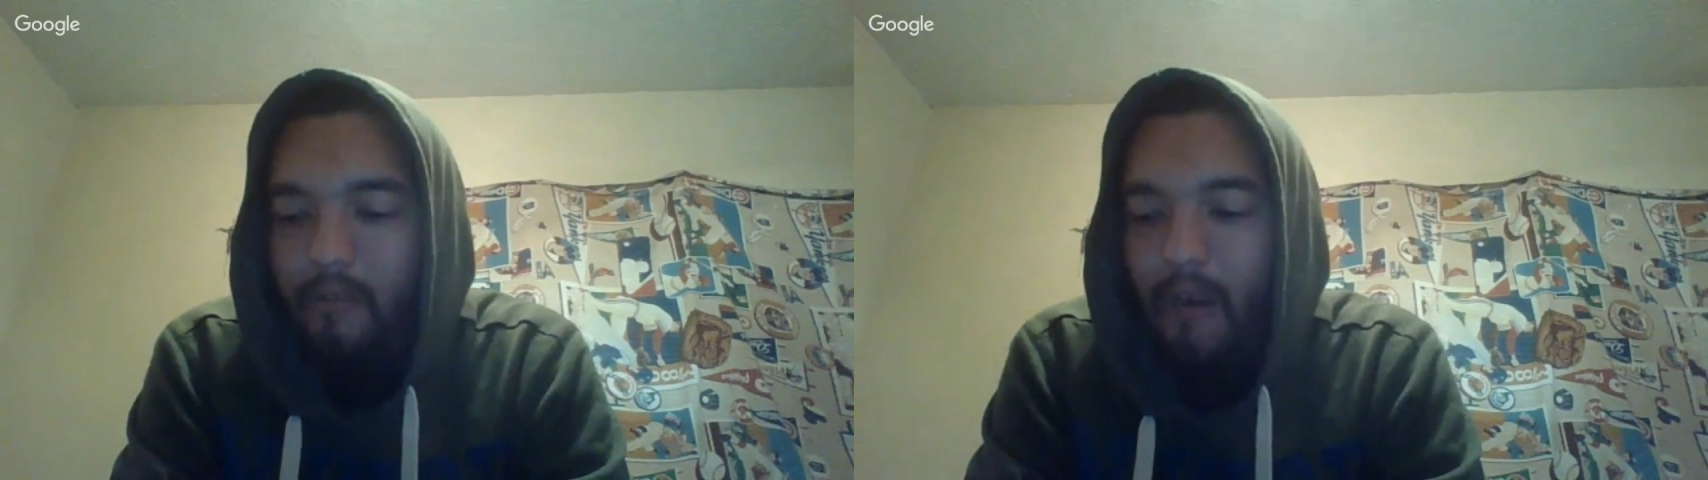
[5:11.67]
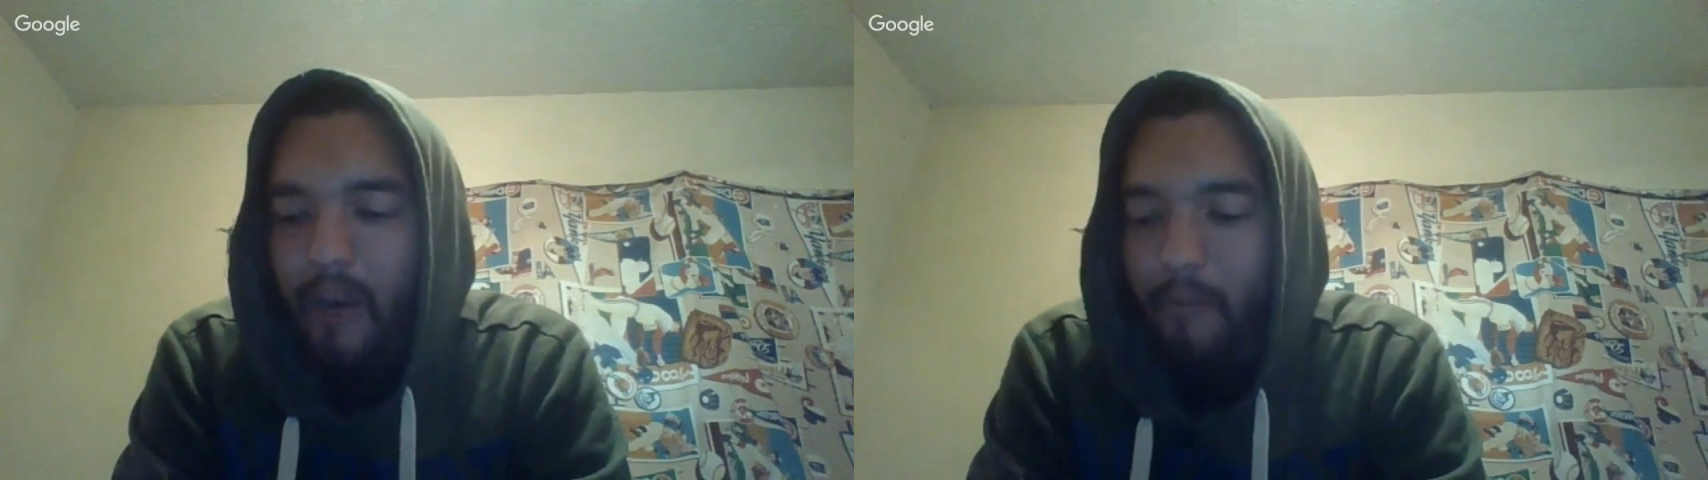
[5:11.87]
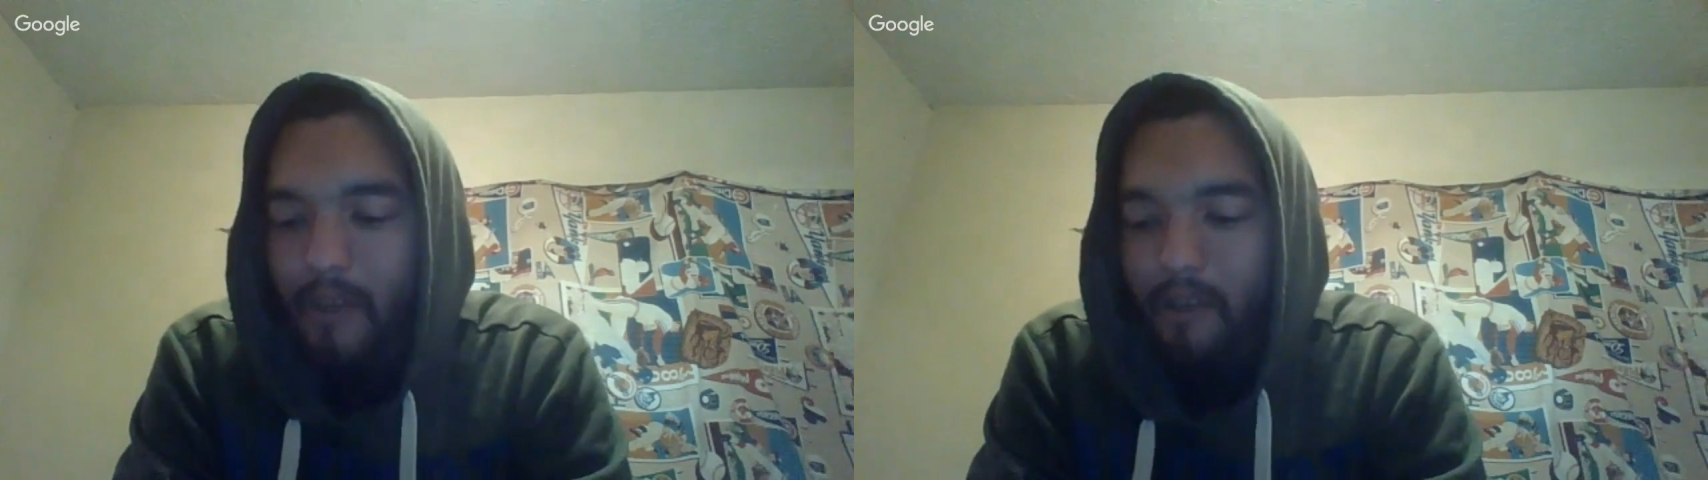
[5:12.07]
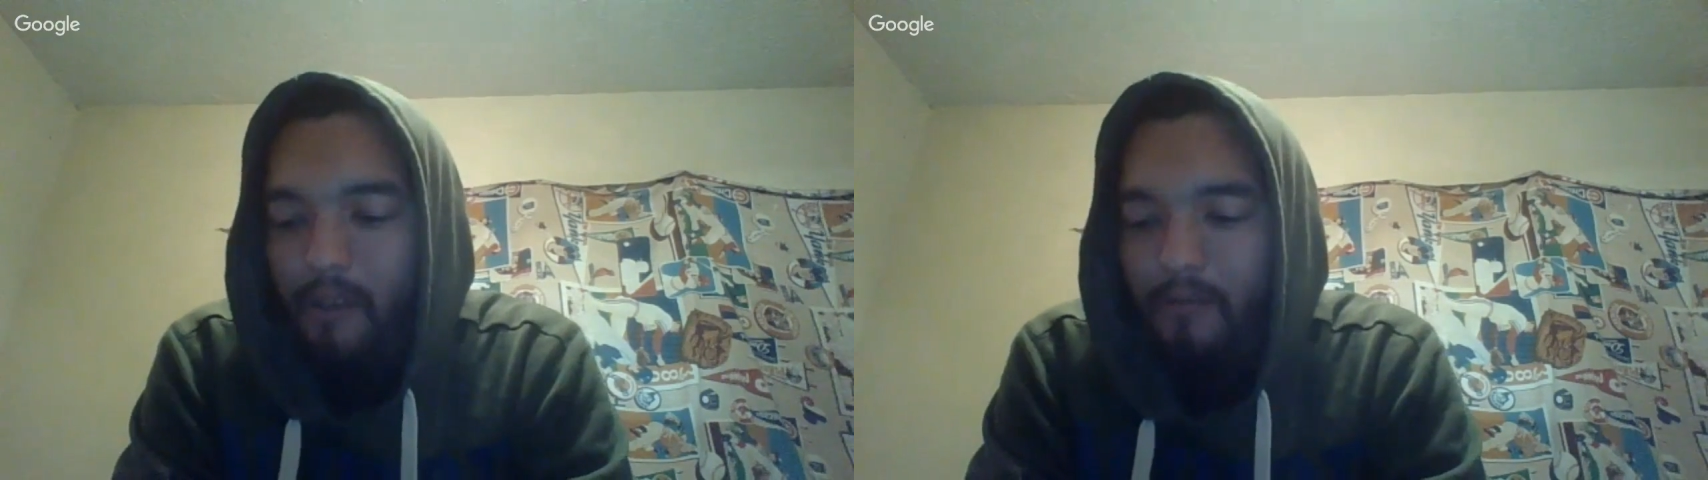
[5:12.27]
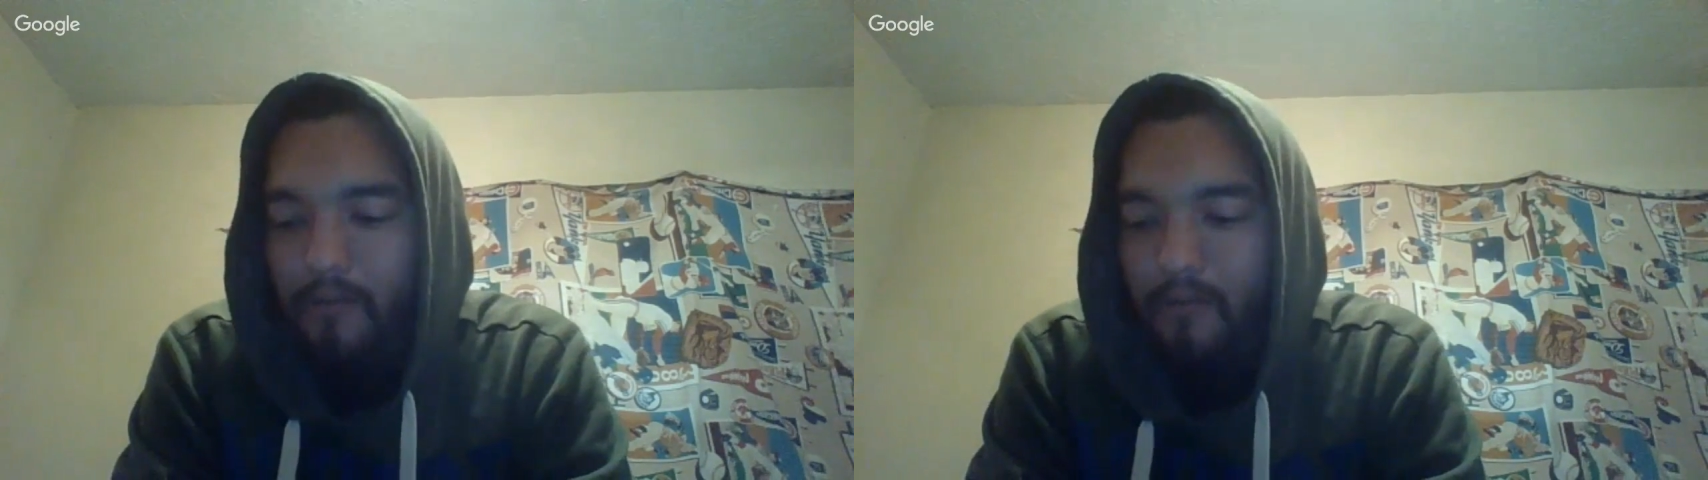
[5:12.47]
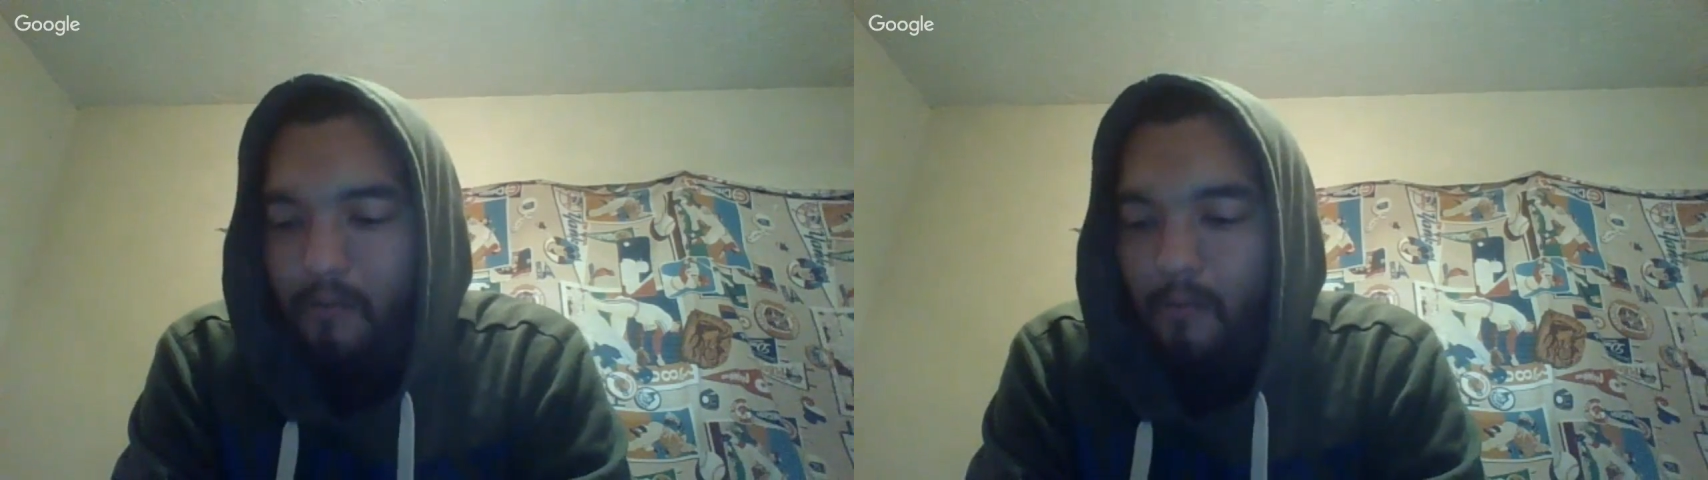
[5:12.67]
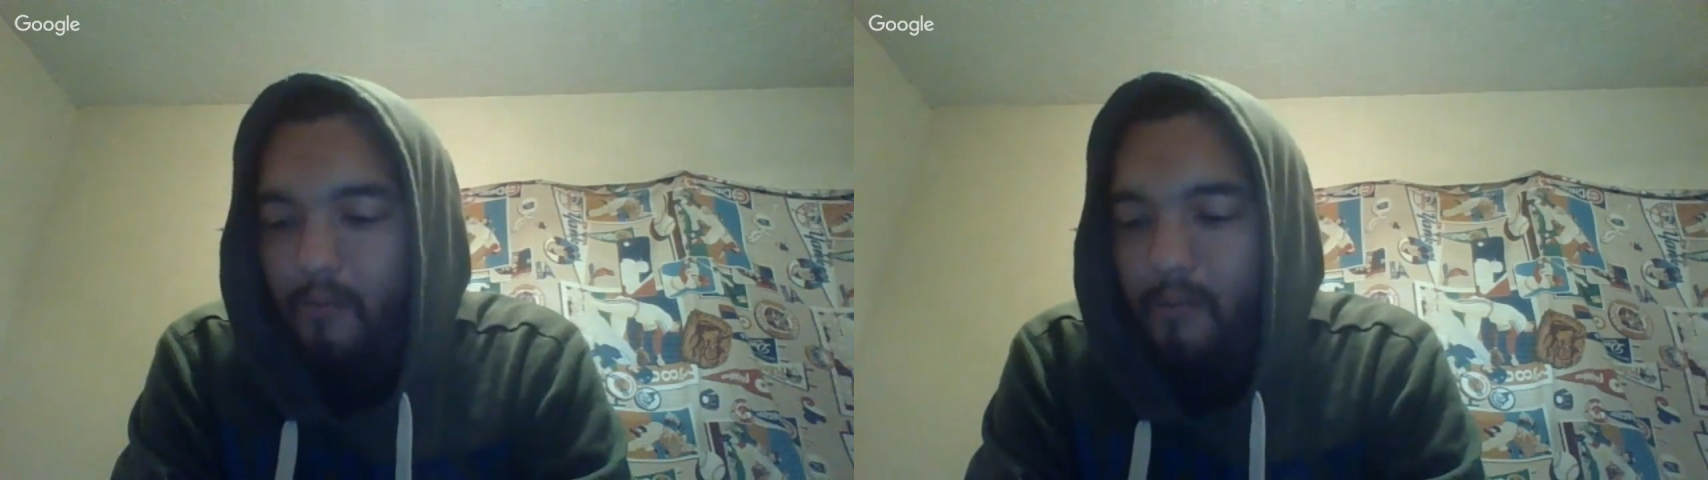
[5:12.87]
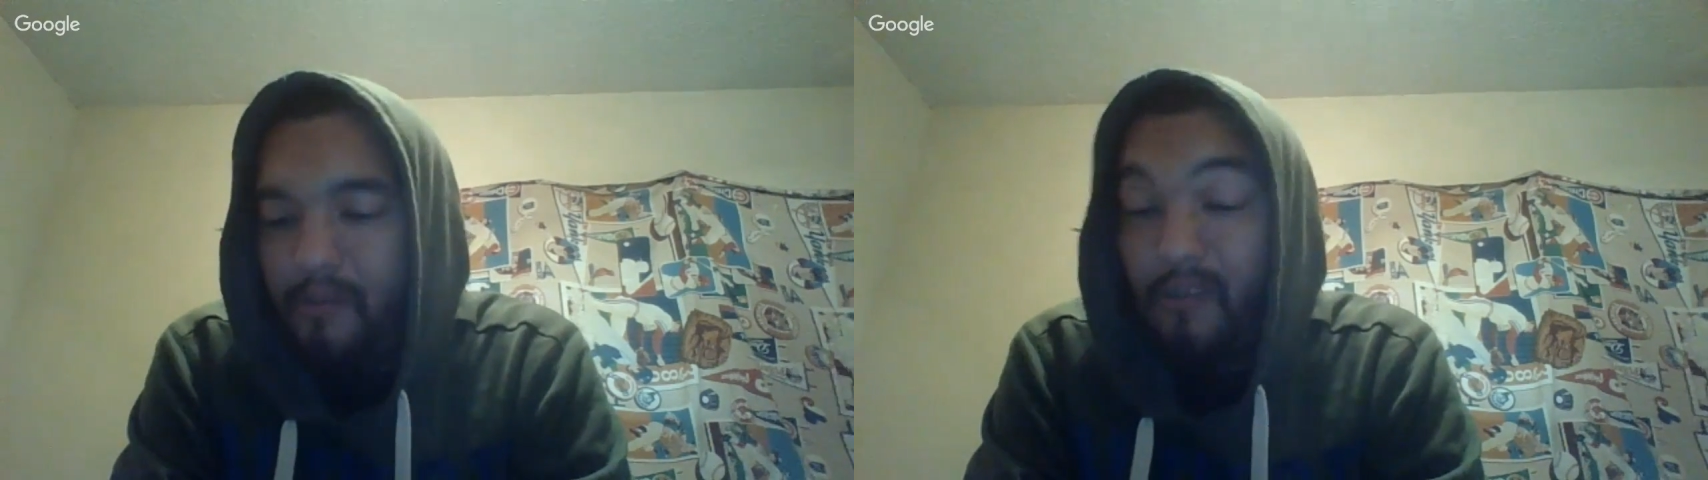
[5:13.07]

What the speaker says: in my opinion, was